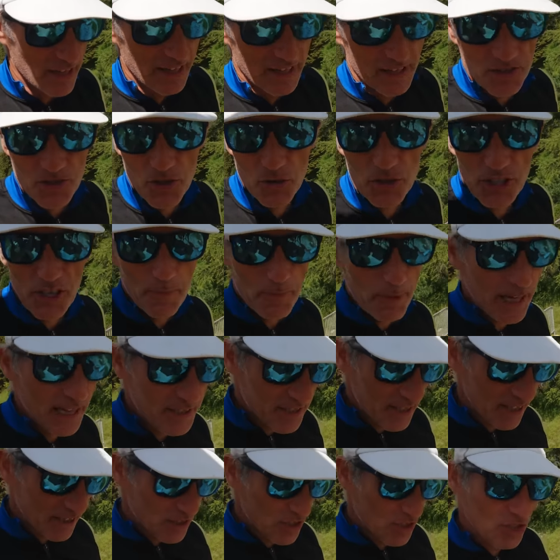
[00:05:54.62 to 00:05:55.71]
So Jeff
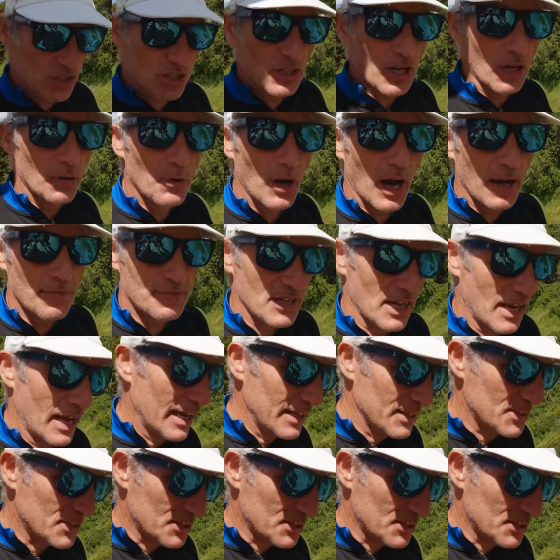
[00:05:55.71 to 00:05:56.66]
Pelletier just arrived at aid